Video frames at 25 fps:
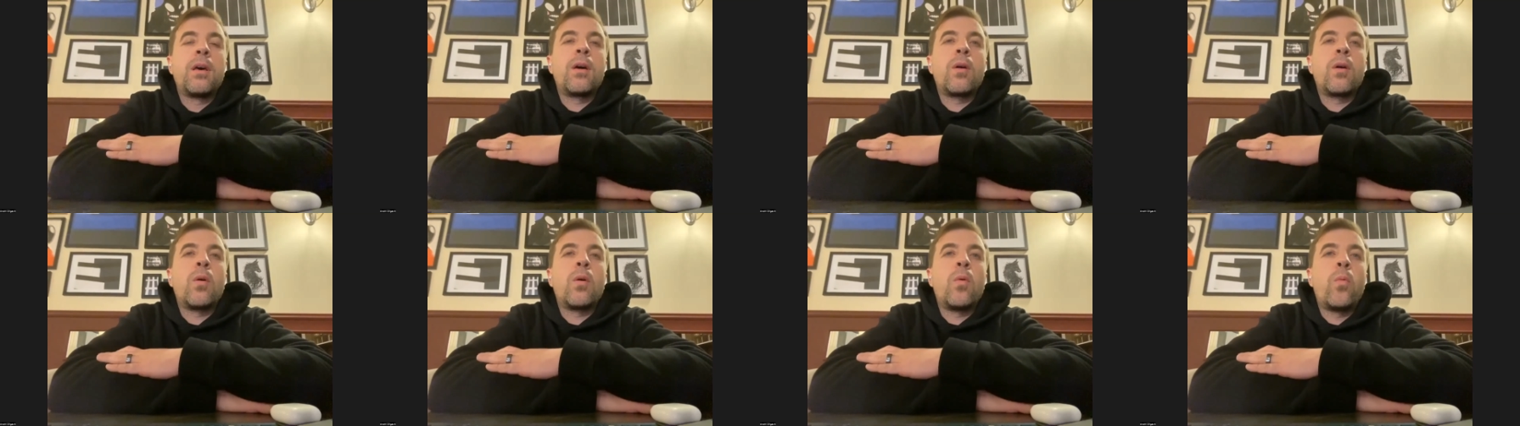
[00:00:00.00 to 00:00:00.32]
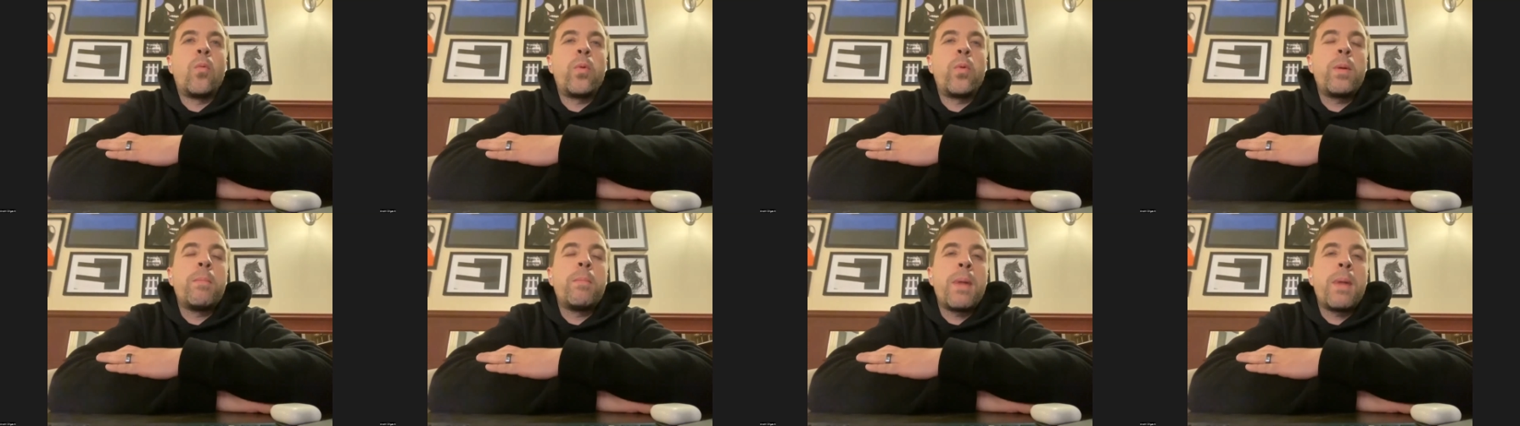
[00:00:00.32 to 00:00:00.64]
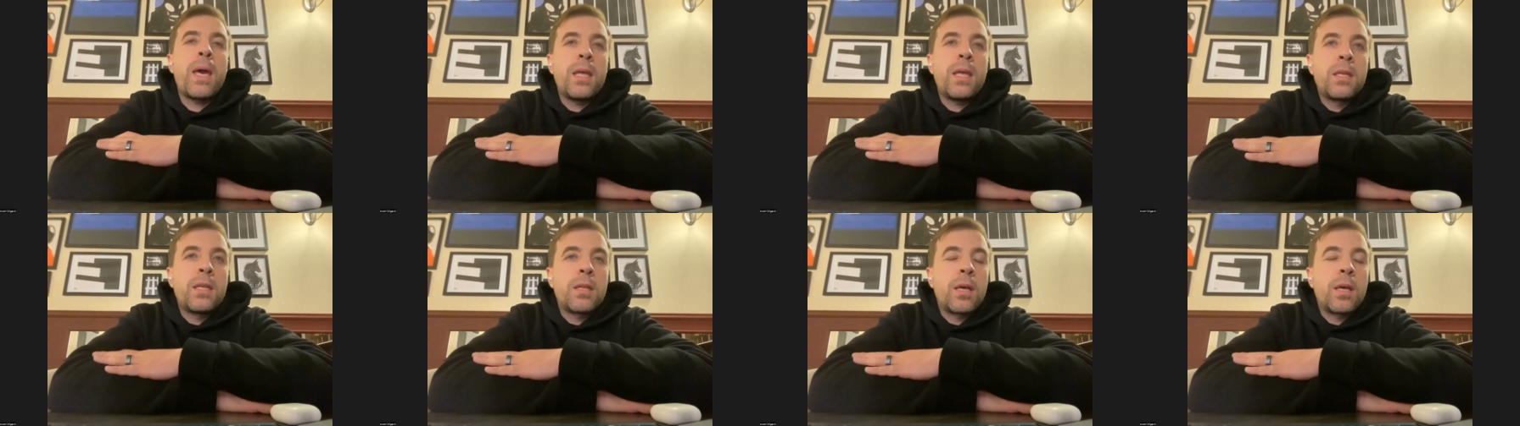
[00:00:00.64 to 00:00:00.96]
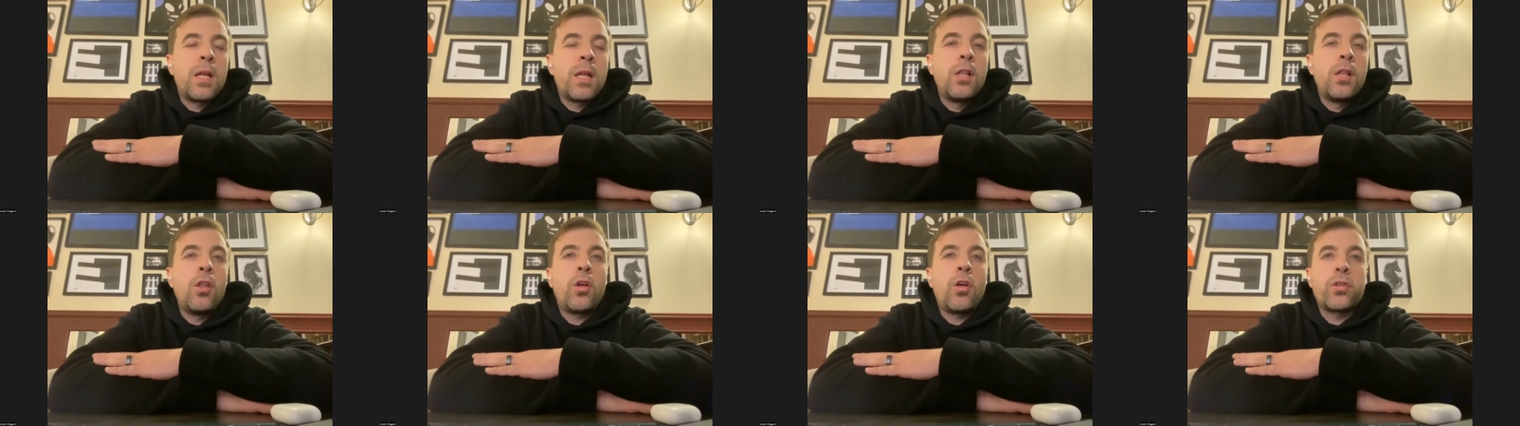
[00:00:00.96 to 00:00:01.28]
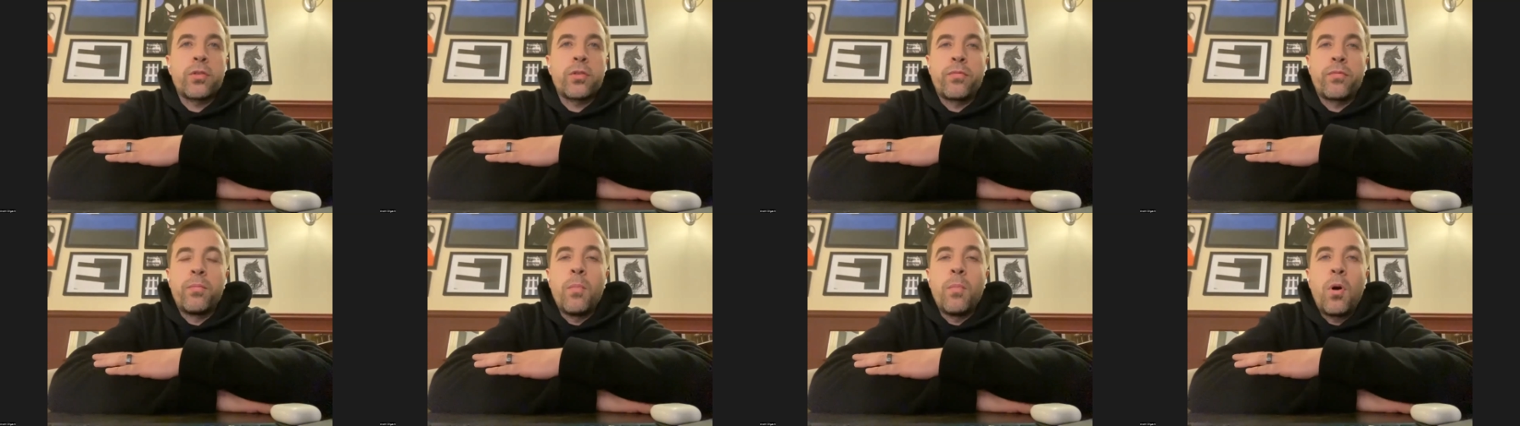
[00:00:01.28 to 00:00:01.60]
Uh, we made a
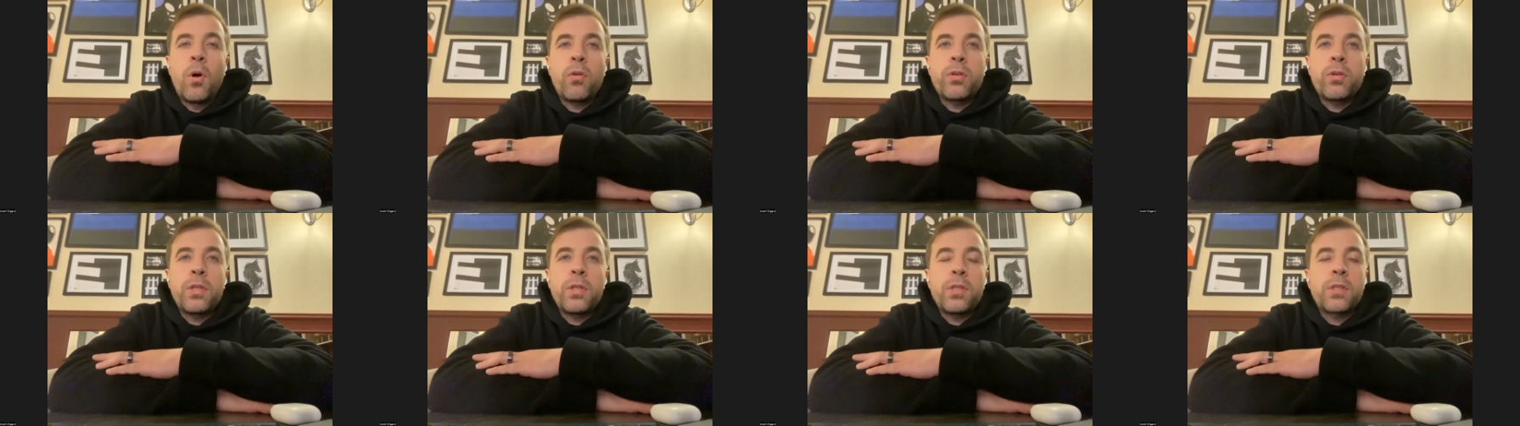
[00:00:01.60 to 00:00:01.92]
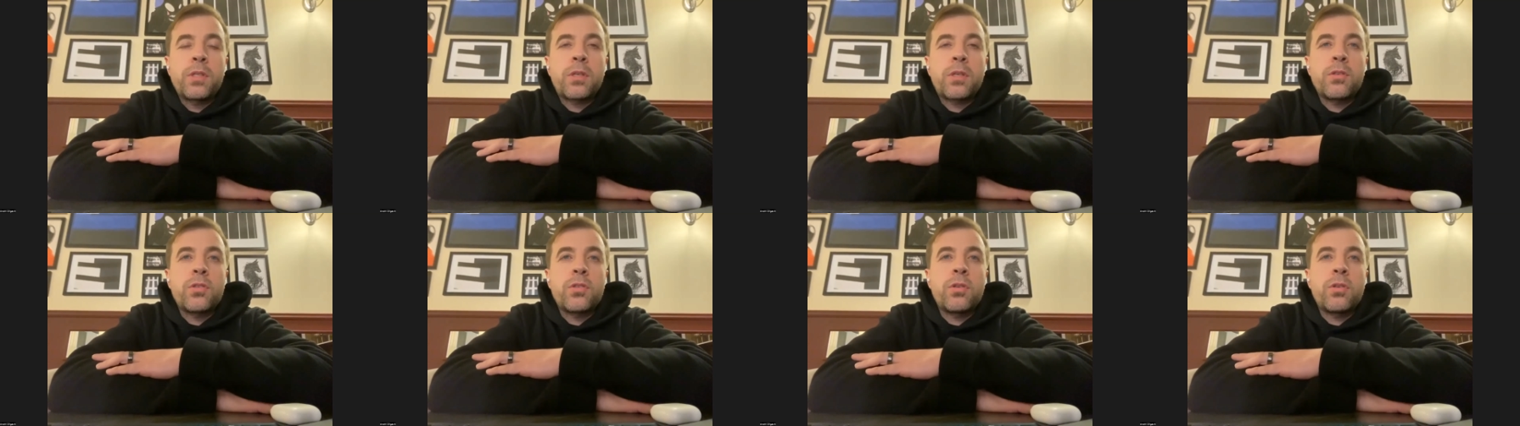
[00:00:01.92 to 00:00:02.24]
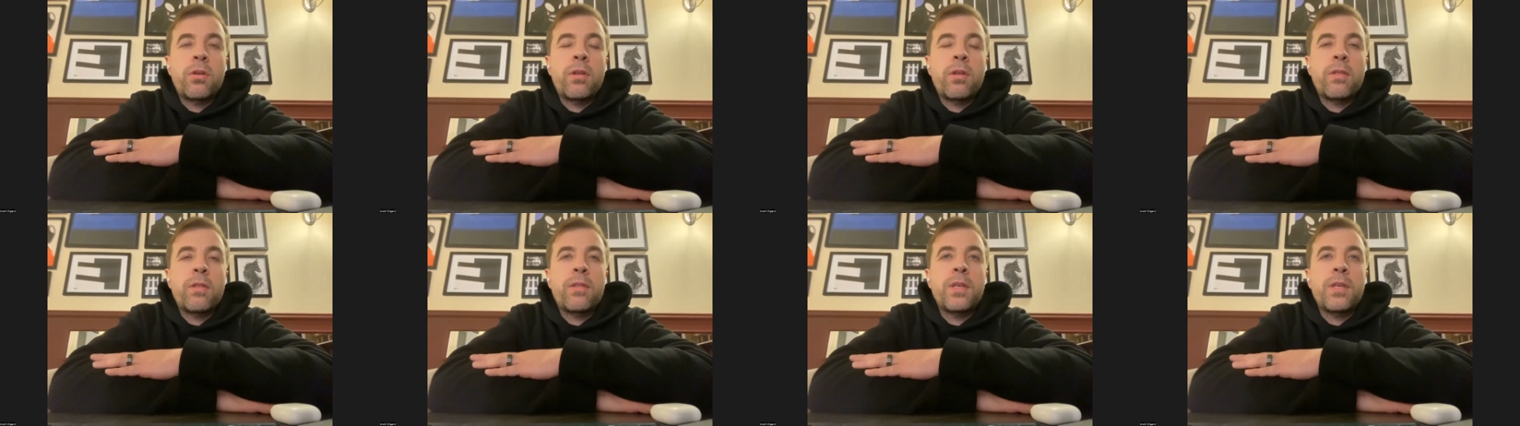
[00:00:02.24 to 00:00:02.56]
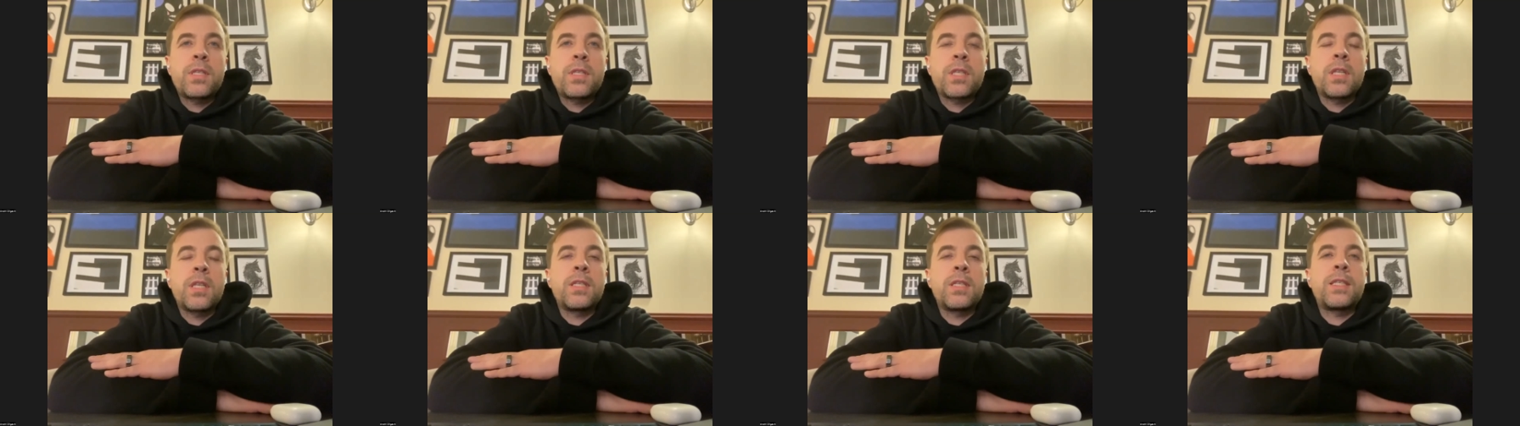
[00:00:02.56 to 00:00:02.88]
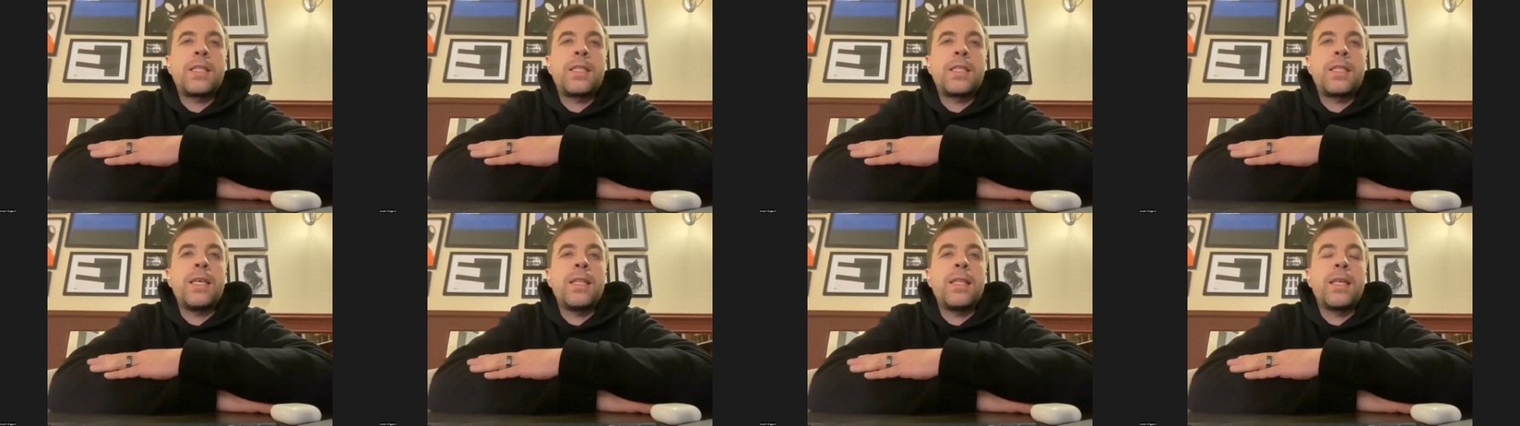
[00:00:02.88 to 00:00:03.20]
lot of models concerning this and
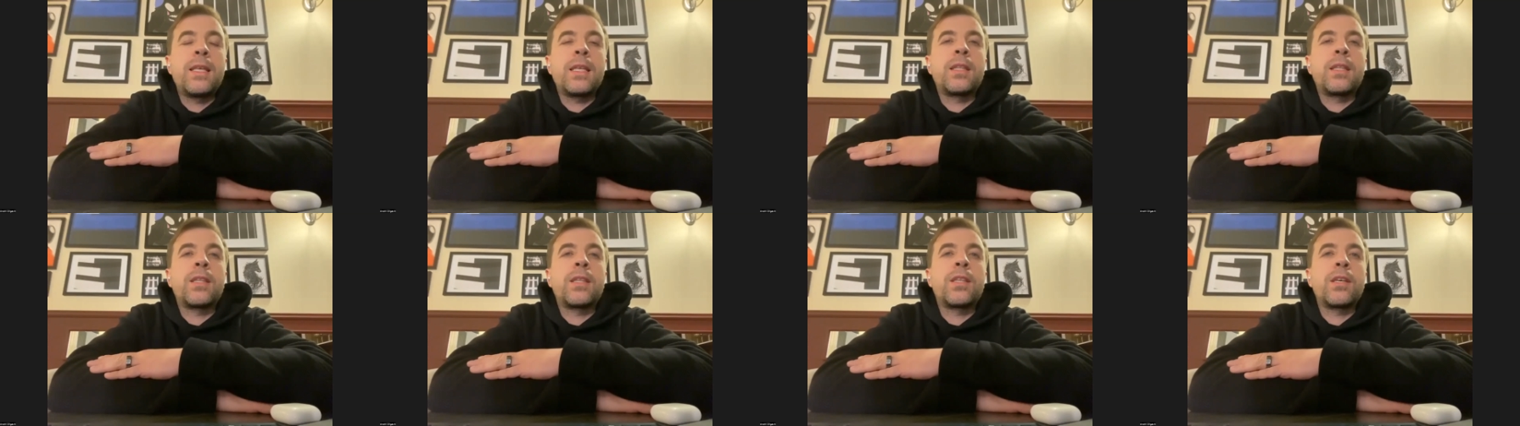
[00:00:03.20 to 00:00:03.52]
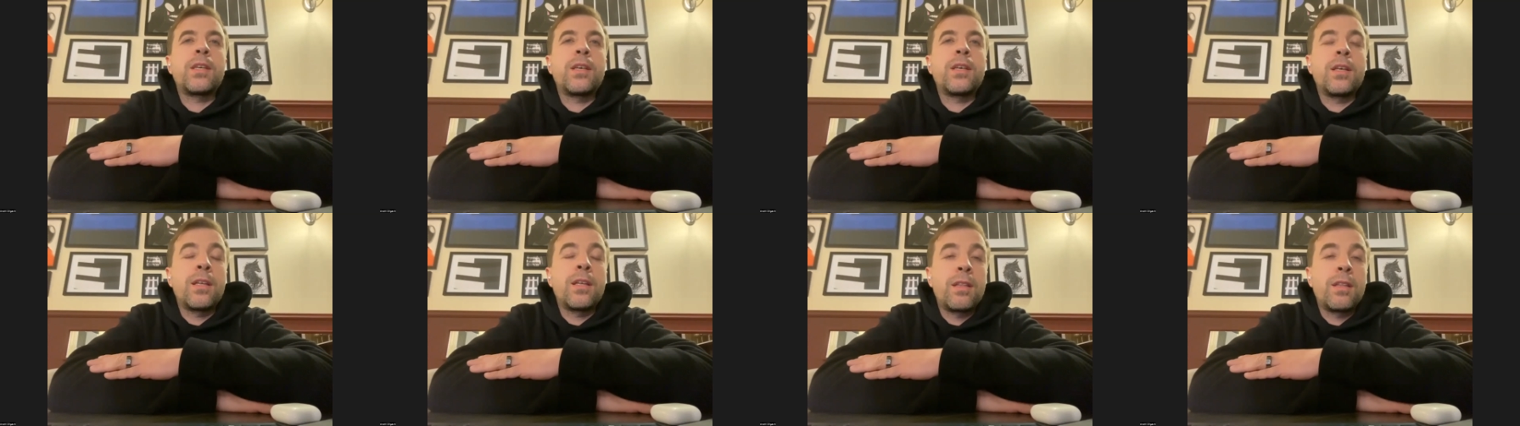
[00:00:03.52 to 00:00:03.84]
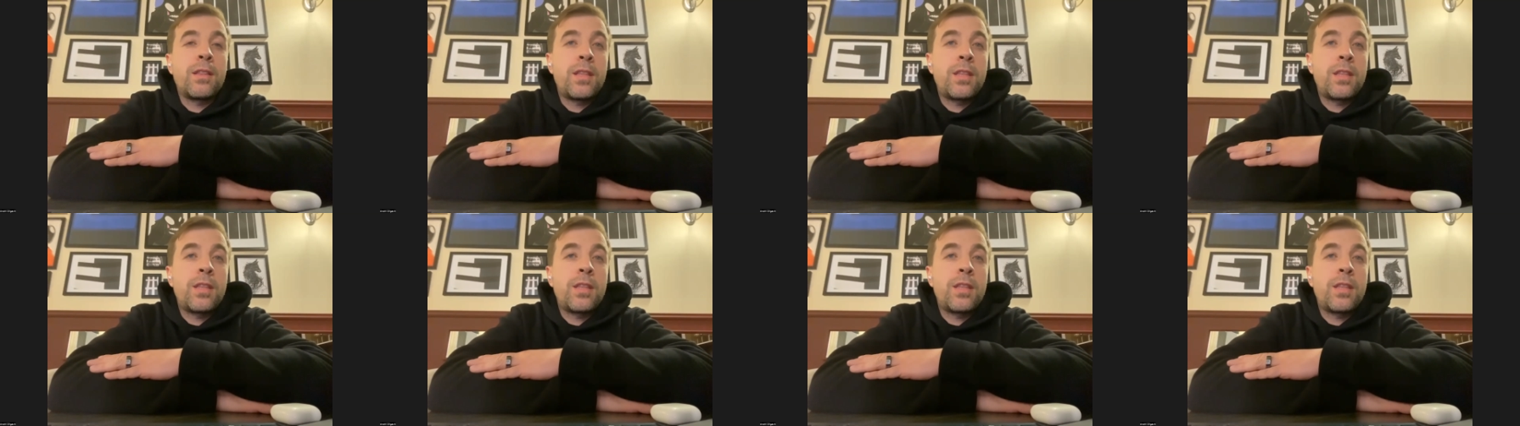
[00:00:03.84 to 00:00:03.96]
see that uh,